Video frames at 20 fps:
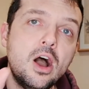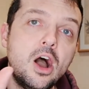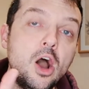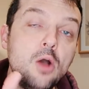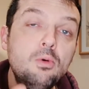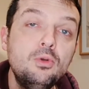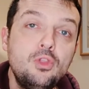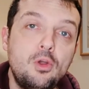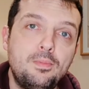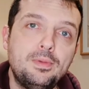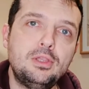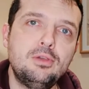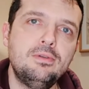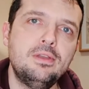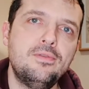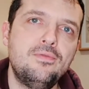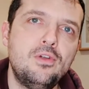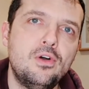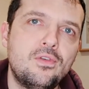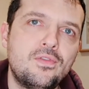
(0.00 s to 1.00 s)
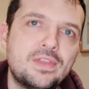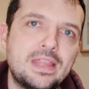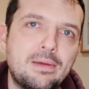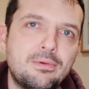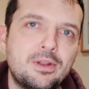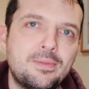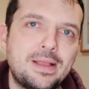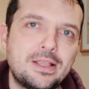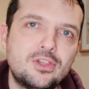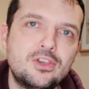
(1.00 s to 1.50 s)
I will not be doing a vlog for that
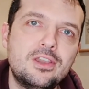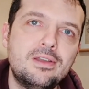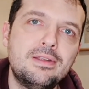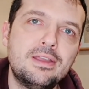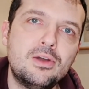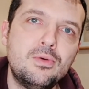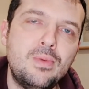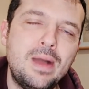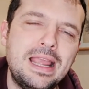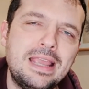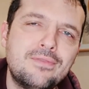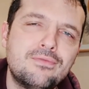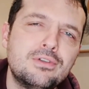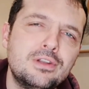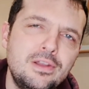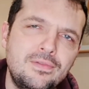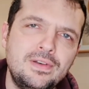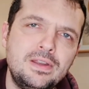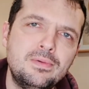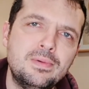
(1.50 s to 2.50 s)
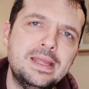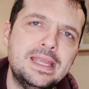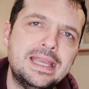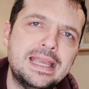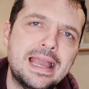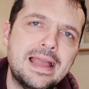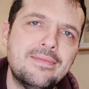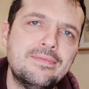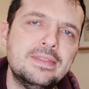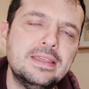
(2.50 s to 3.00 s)
one. I'm actually going away for a lovely
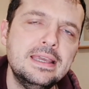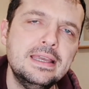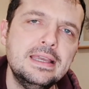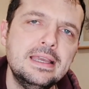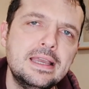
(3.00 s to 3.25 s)
weekend.